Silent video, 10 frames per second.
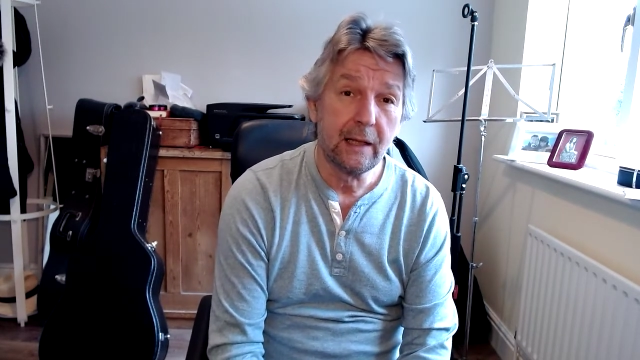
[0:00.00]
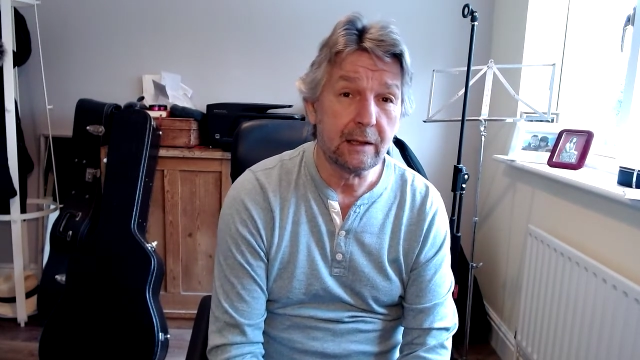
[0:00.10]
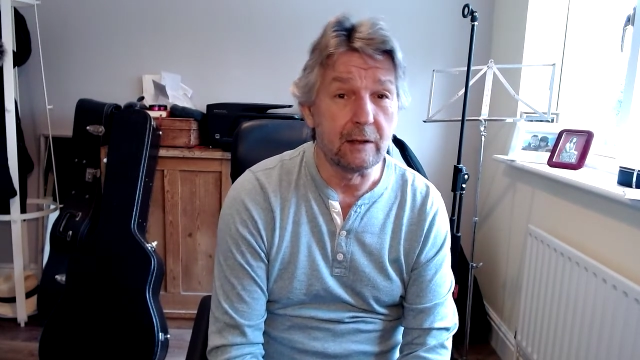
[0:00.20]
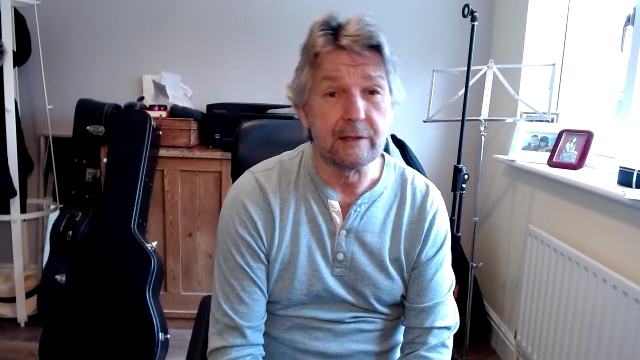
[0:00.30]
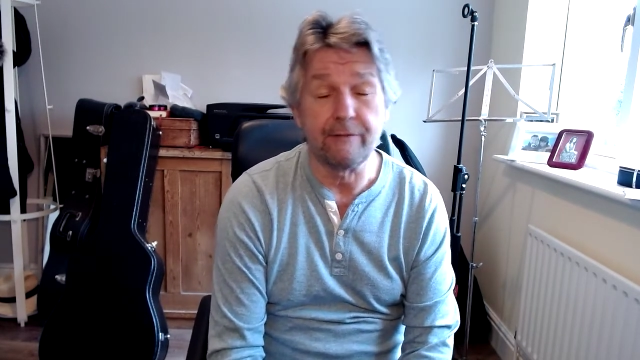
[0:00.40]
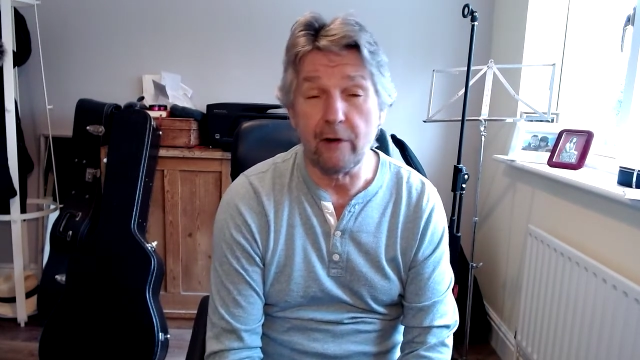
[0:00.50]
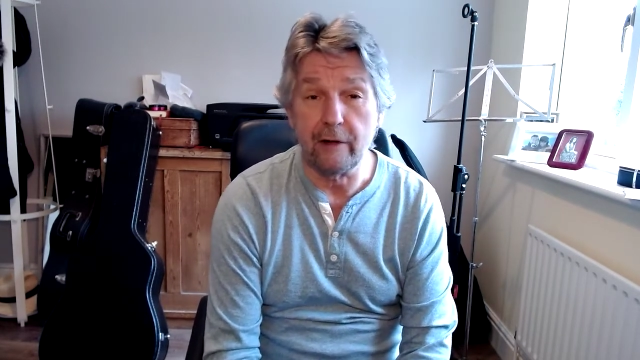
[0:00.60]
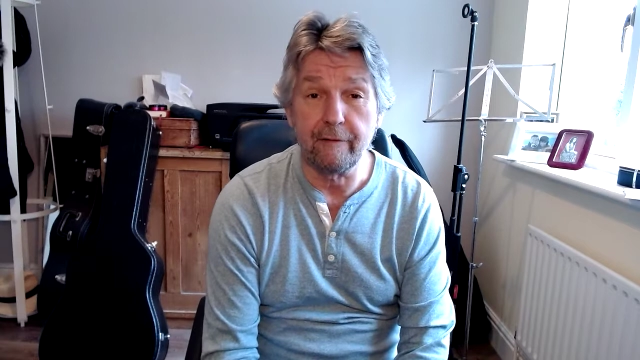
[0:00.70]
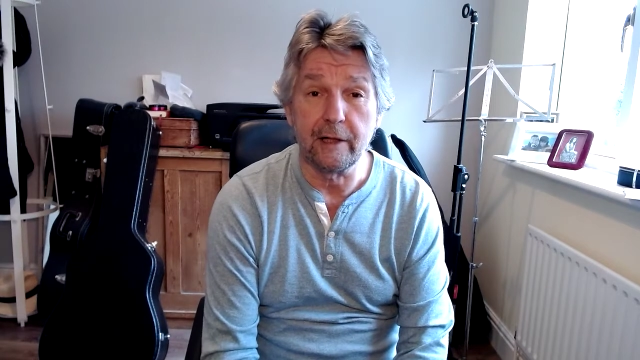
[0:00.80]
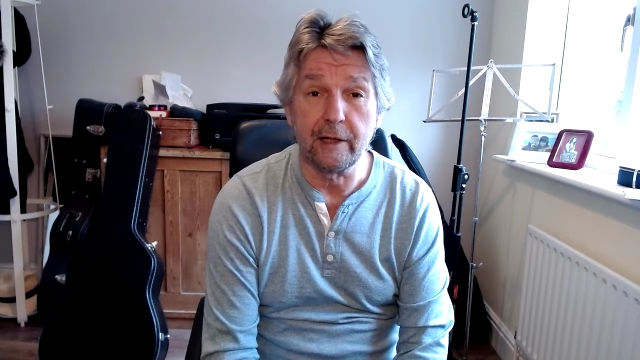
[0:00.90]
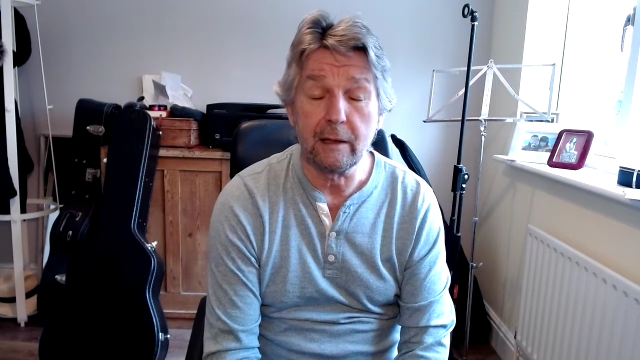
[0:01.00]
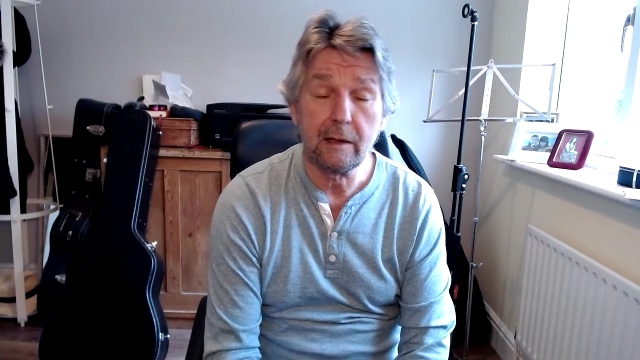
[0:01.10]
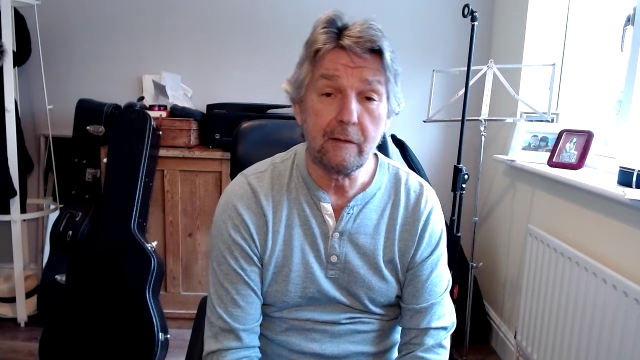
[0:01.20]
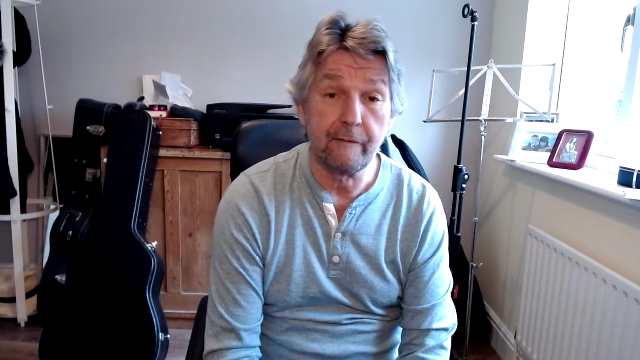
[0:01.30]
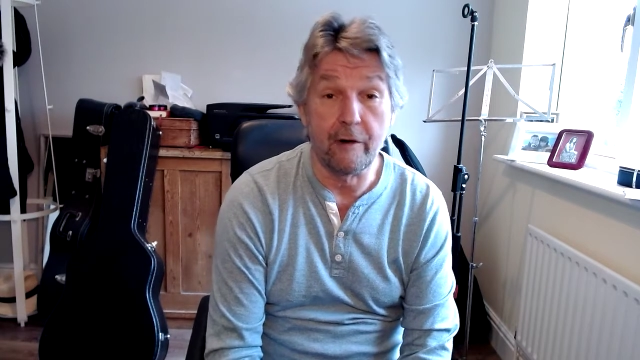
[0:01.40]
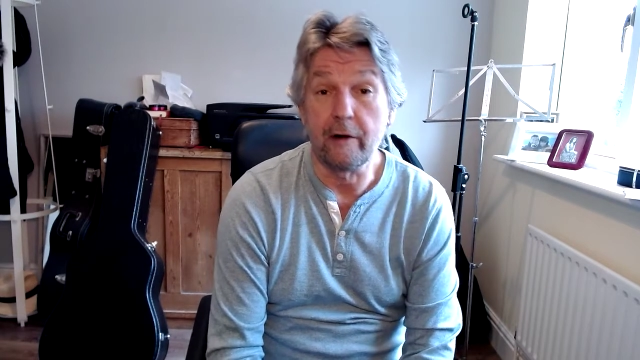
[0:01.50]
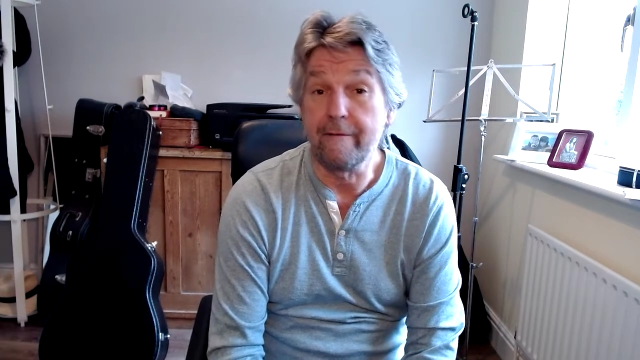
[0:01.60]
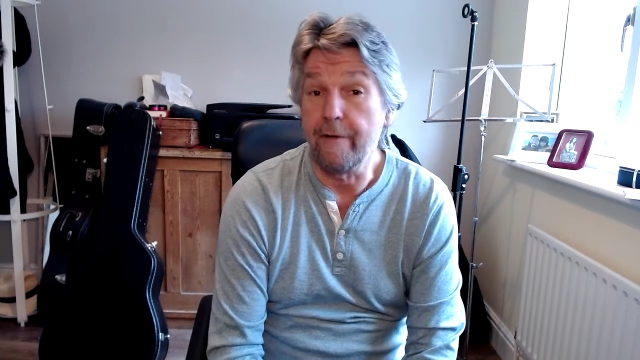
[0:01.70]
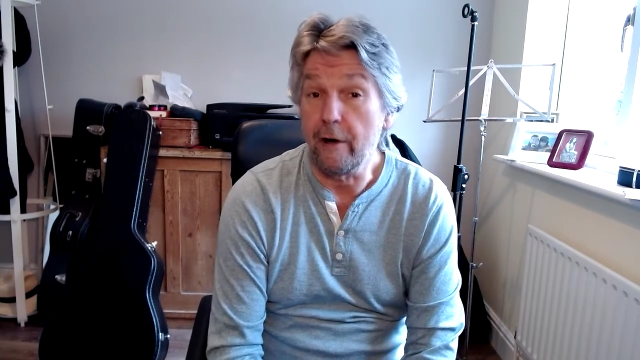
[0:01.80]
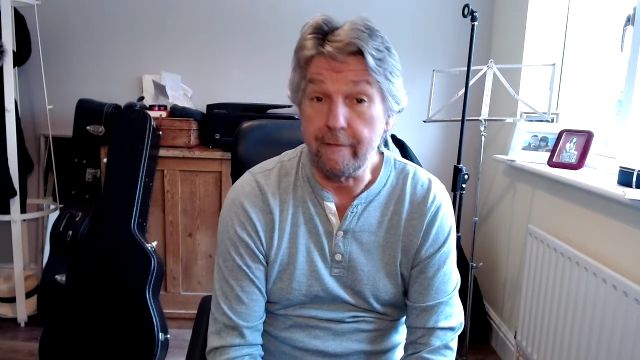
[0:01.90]
goes very, very, very,
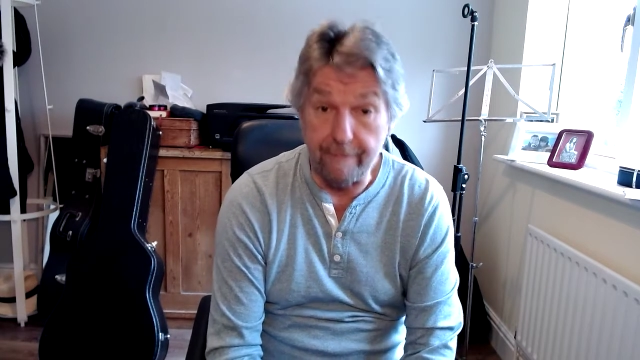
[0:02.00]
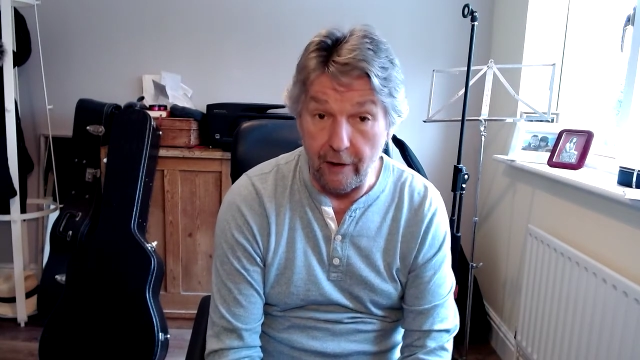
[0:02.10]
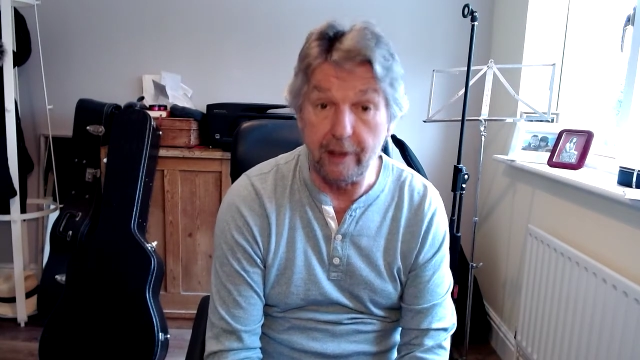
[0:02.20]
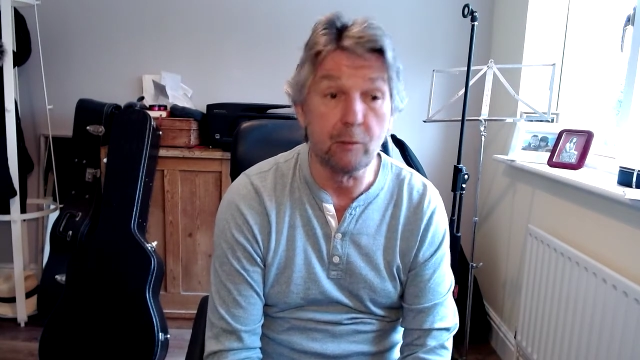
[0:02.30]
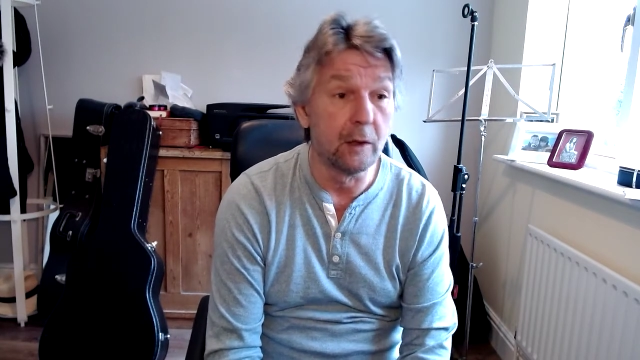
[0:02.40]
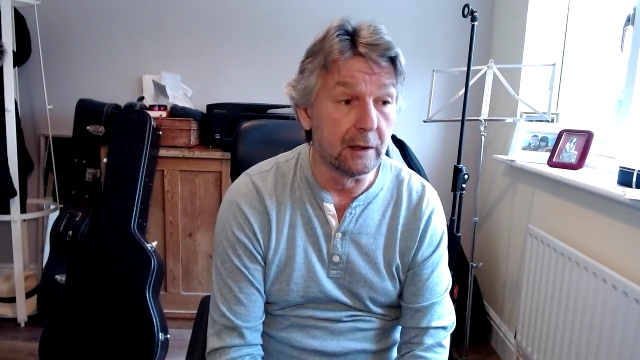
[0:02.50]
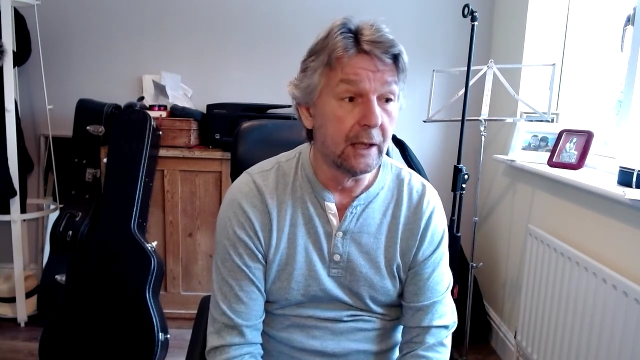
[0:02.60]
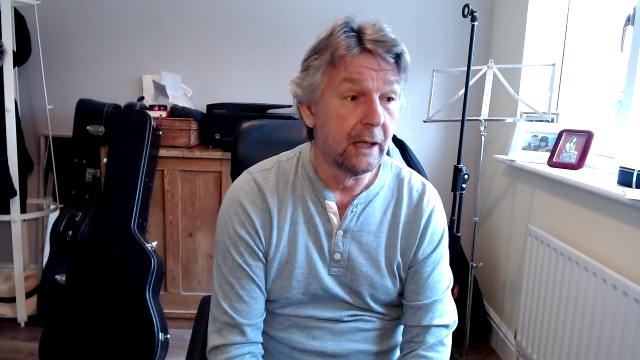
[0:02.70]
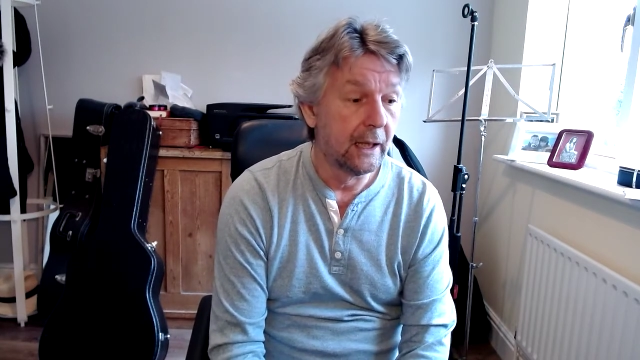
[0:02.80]
very, very well